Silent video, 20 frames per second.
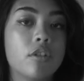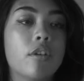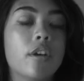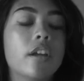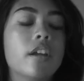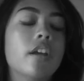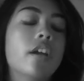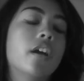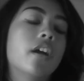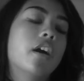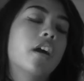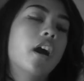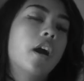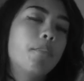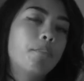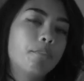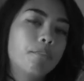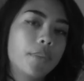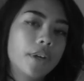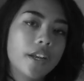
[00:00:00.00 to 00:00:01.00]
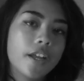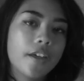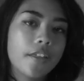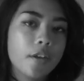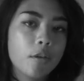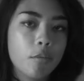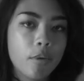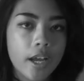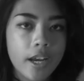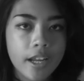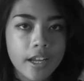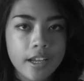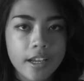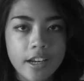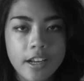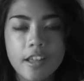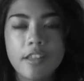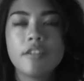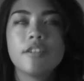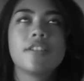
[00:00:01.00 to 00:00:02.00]
going, oh, another wedding,
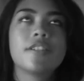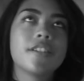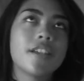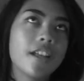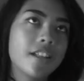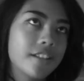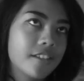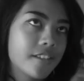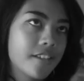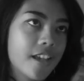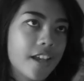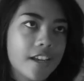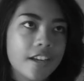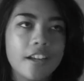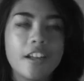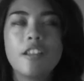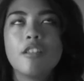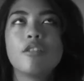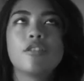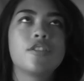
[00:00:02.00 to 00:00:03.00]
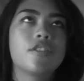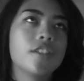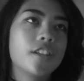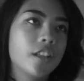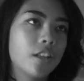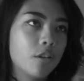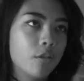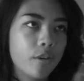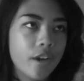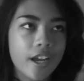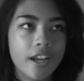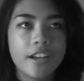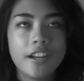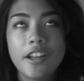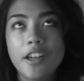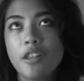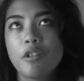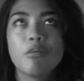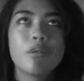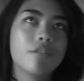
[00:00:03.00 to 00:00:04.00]
another sunset, another silhouette,
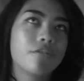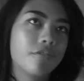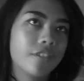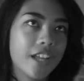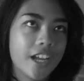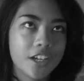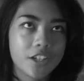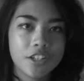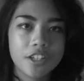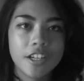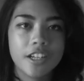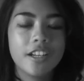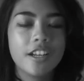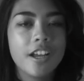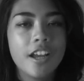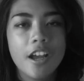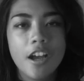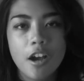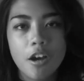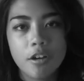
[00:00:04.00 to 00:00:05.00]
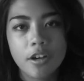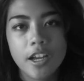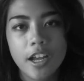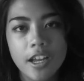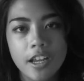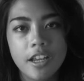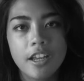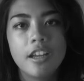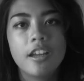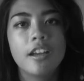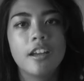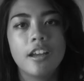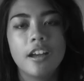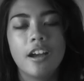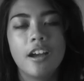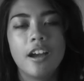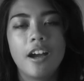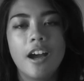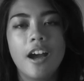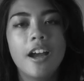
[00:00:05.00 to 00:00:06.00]
another reflection. Okay,
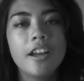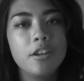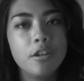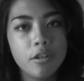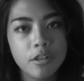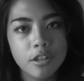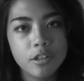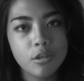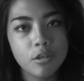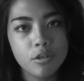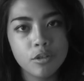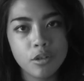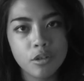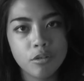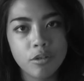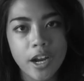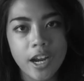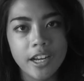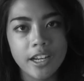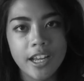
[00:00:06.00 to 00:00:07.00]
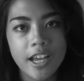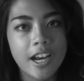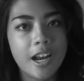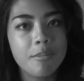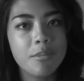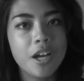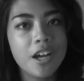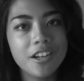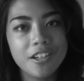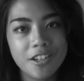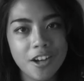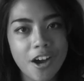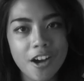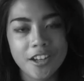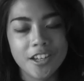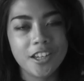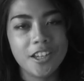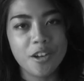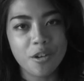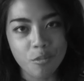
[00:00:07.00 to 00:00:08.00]
I know that those are great, and I'm not
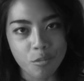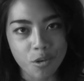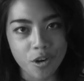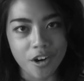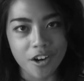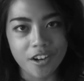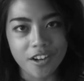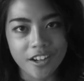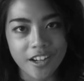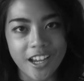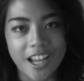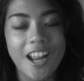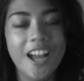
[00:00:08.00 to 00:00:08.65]
docking your work